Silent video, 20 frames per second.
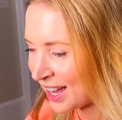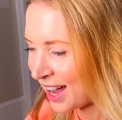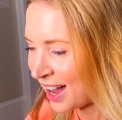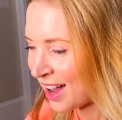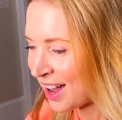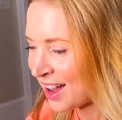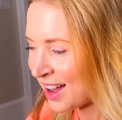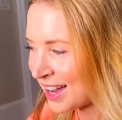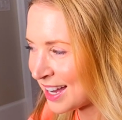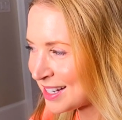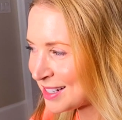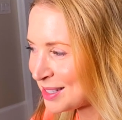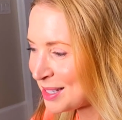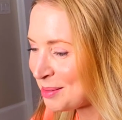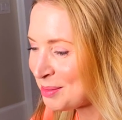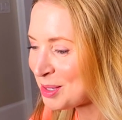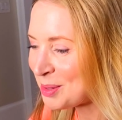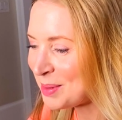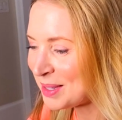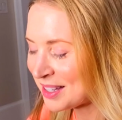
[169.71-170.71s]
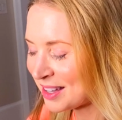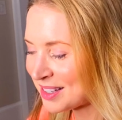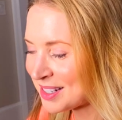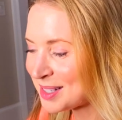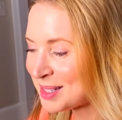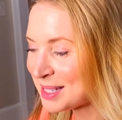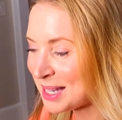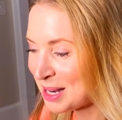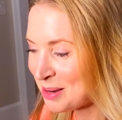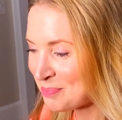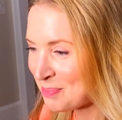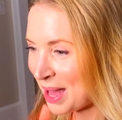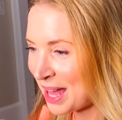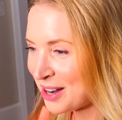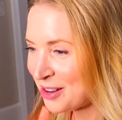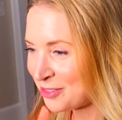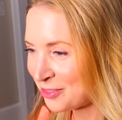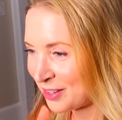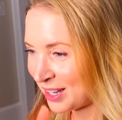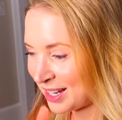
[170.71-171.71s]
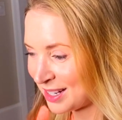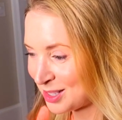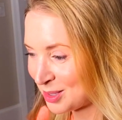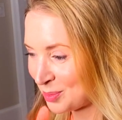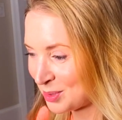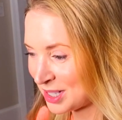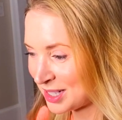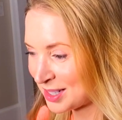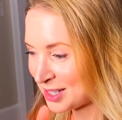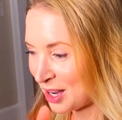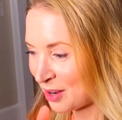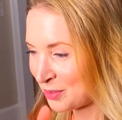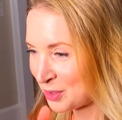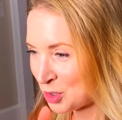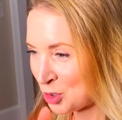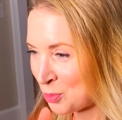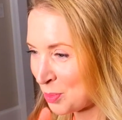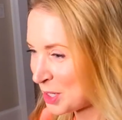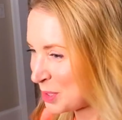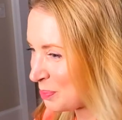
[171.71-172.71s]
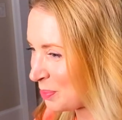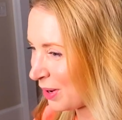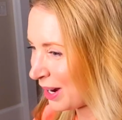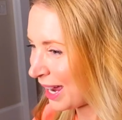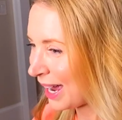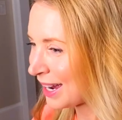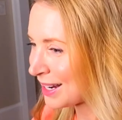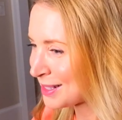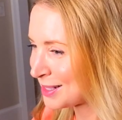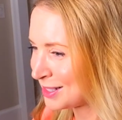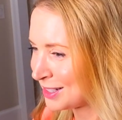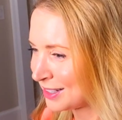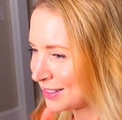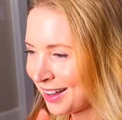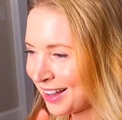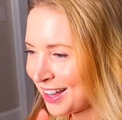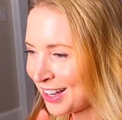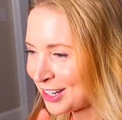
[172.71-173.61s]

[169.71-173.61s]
uh, it seemed to me that the skin benefits were discovered almost by accident.